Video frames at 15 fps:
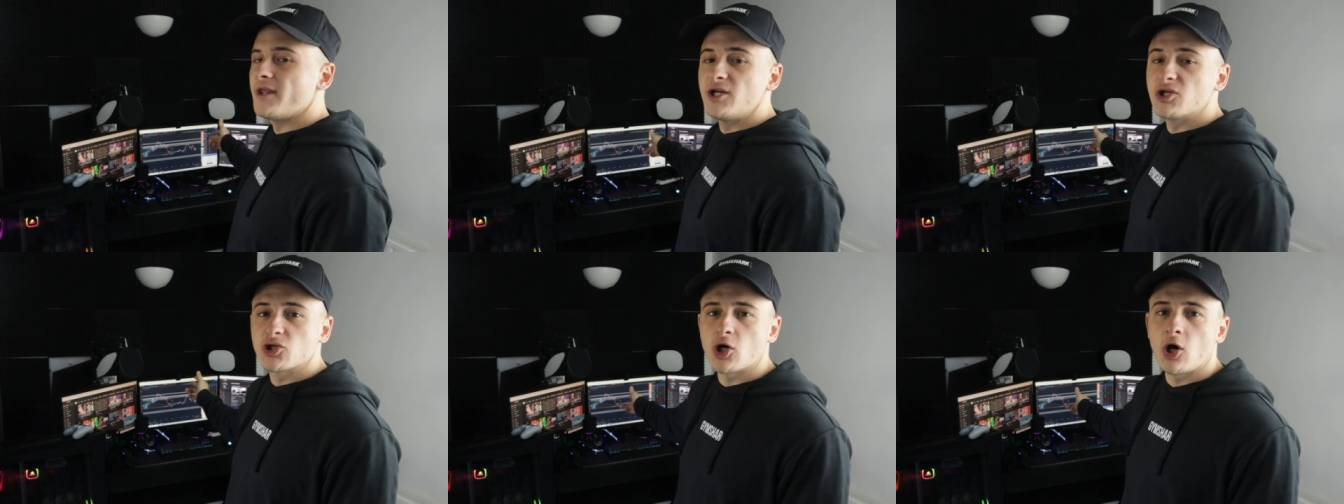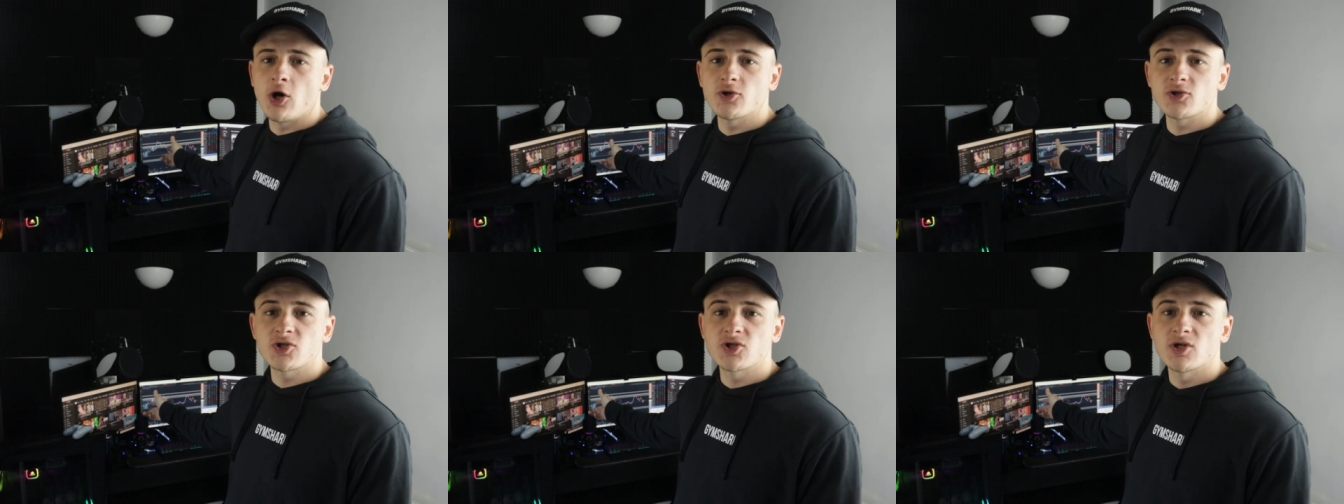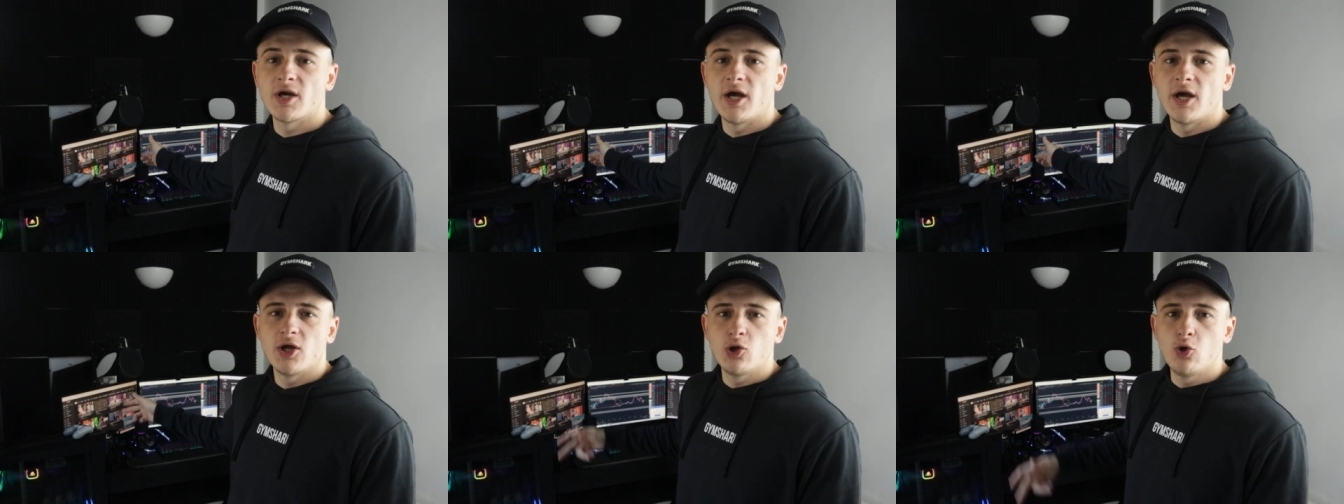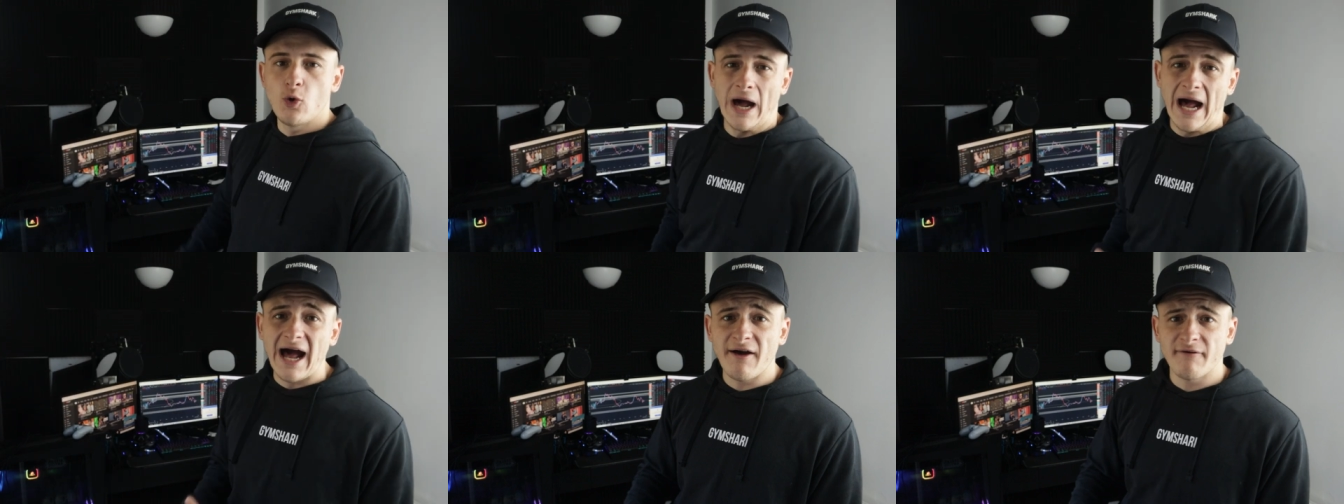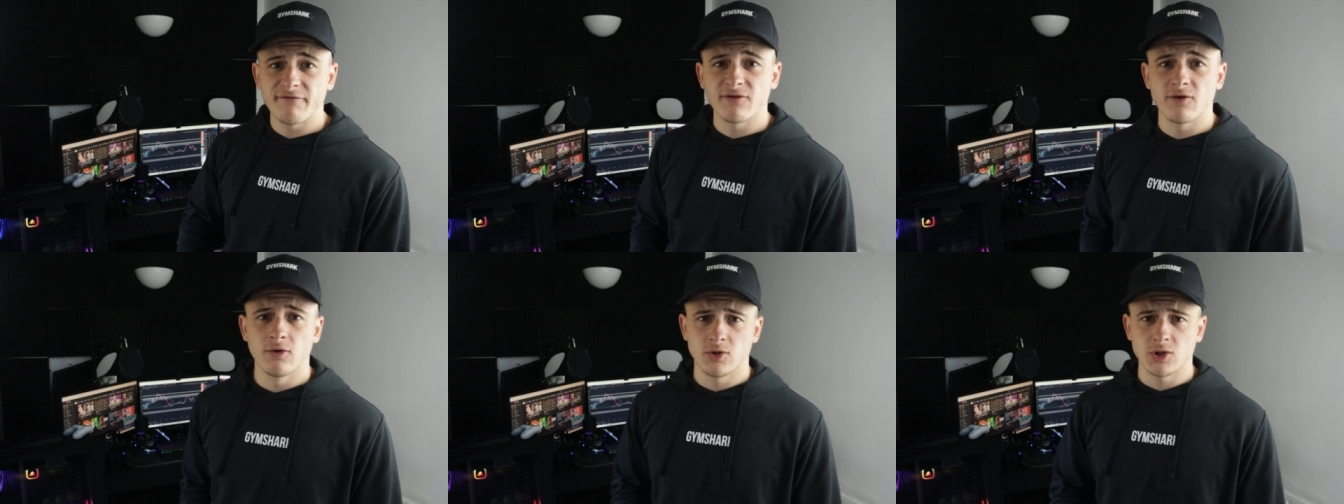these charts, you have
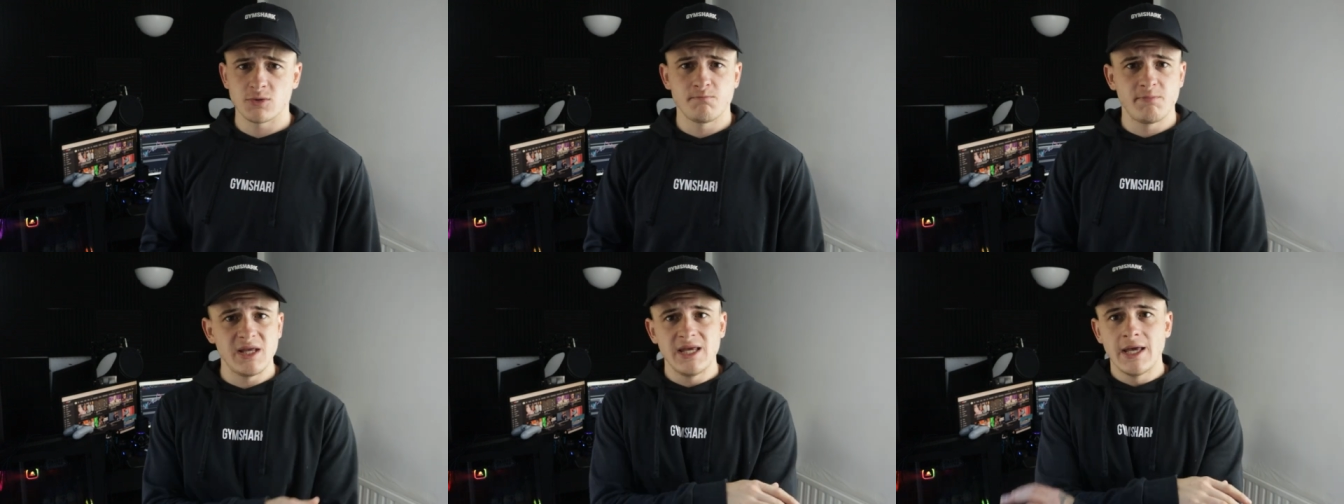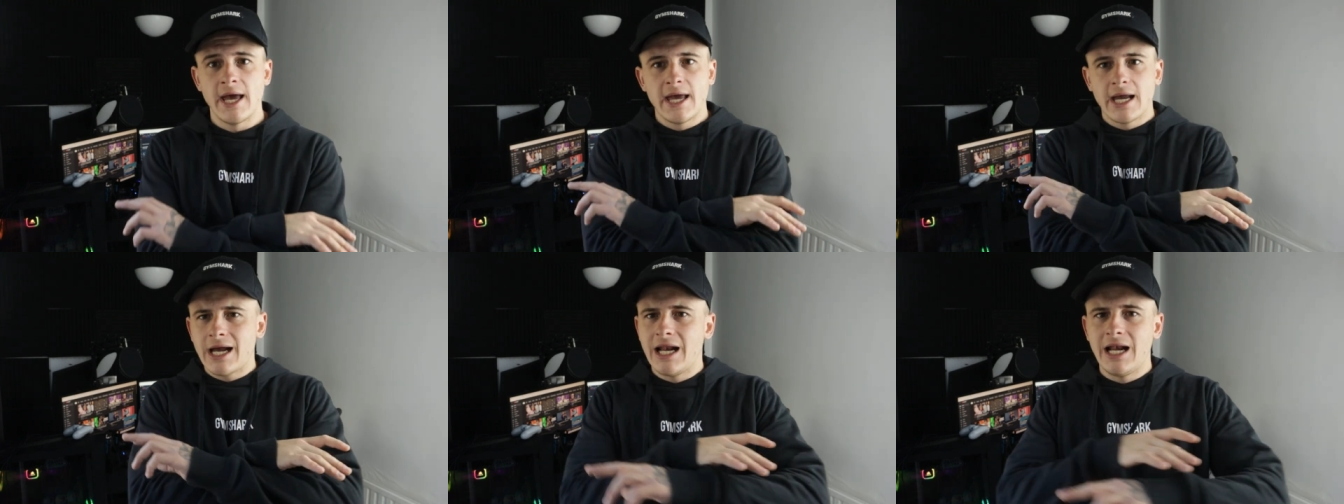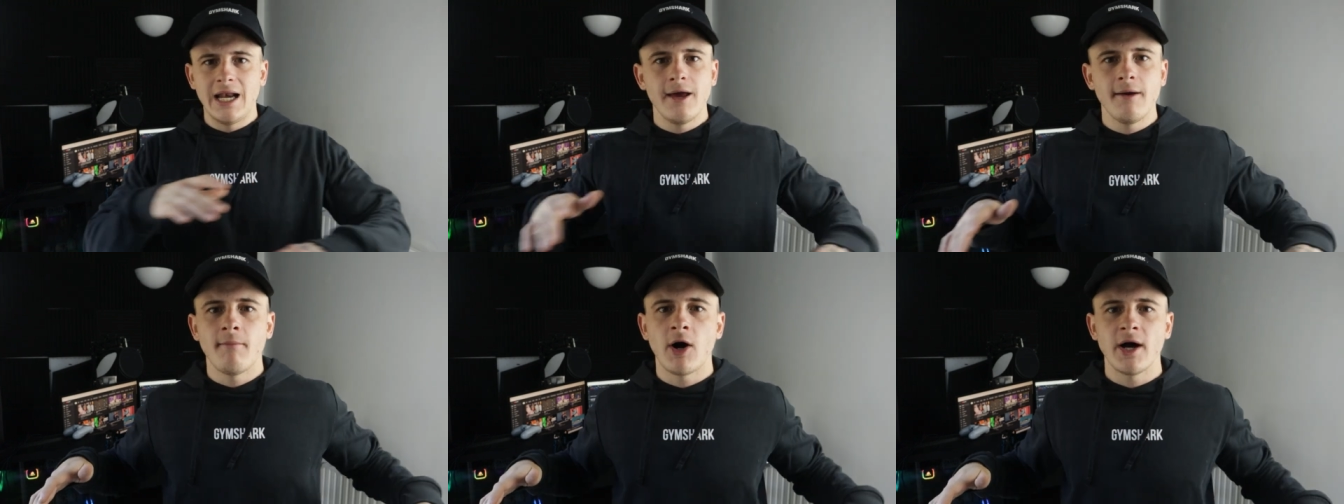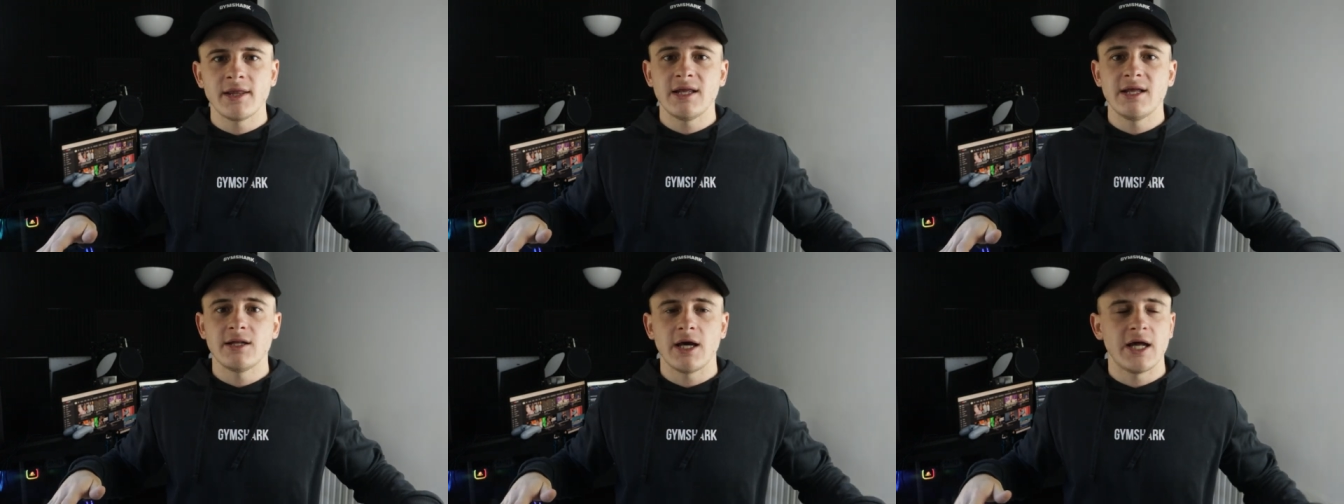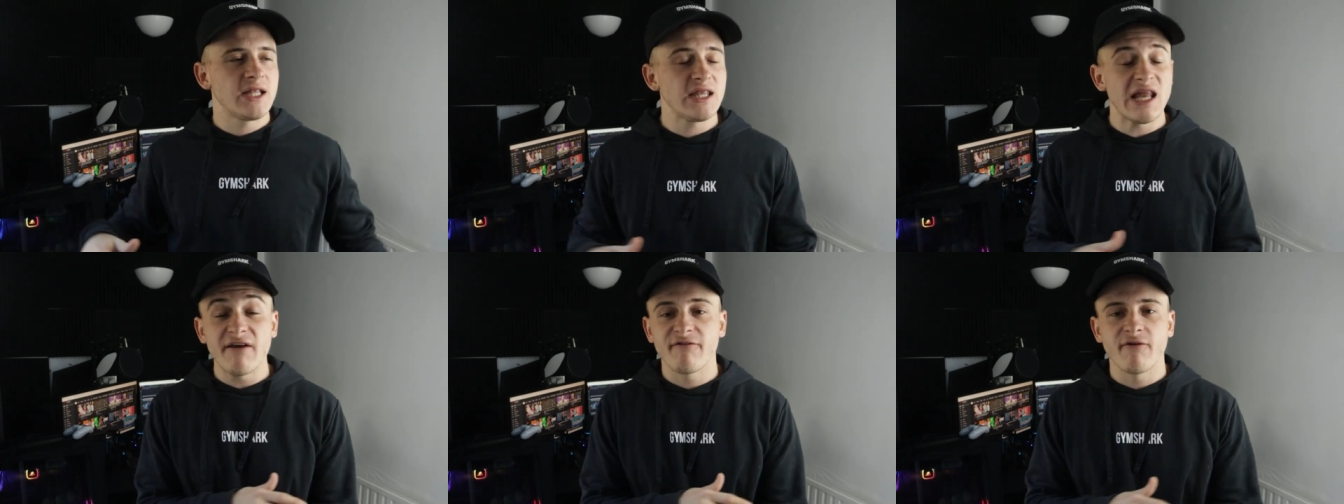to just be clear-minded, a
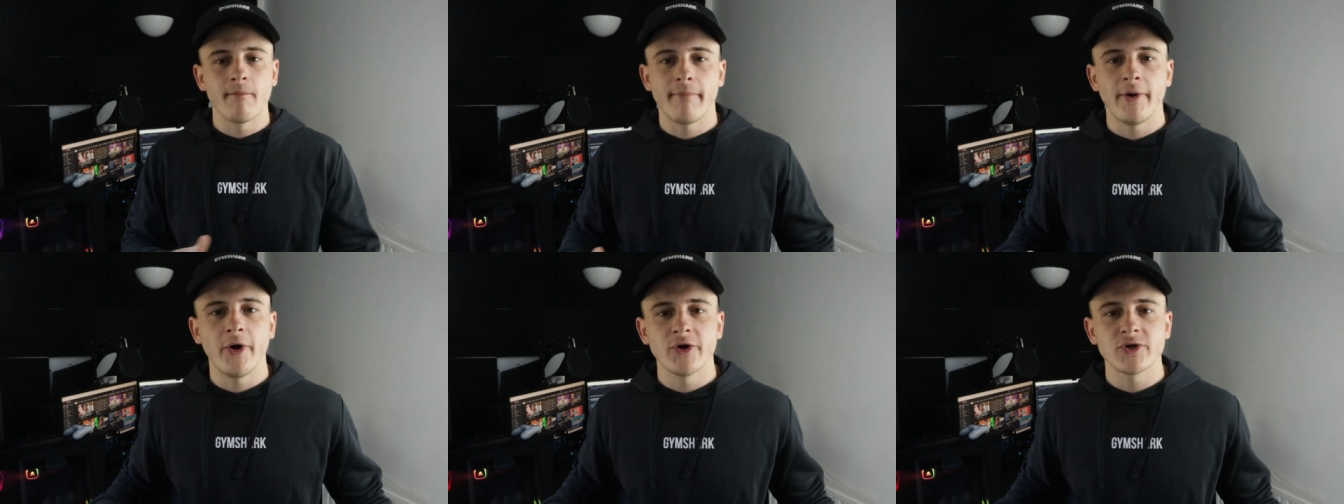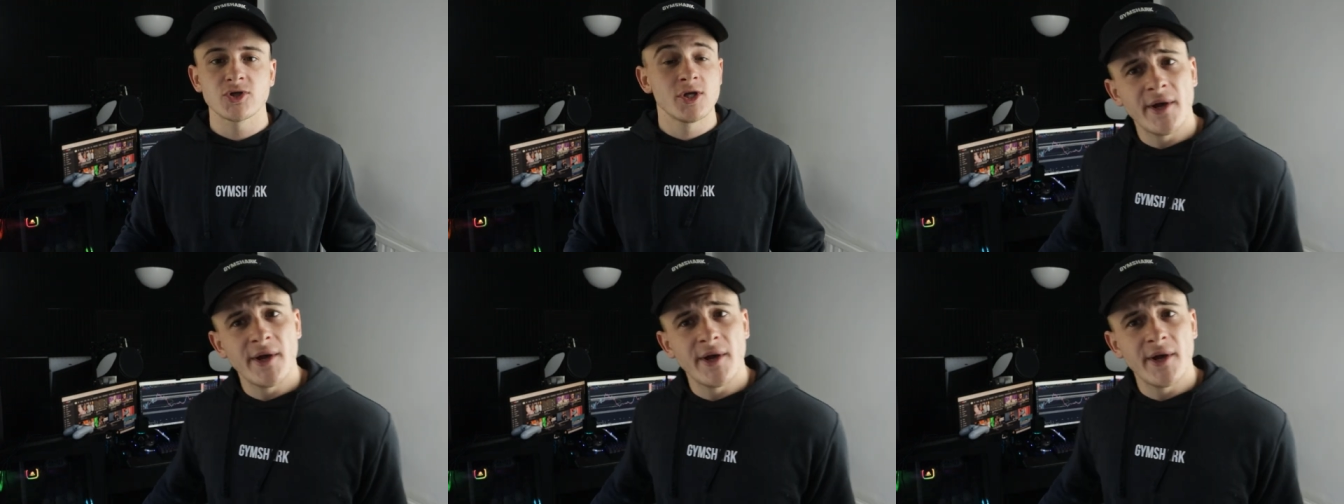different person.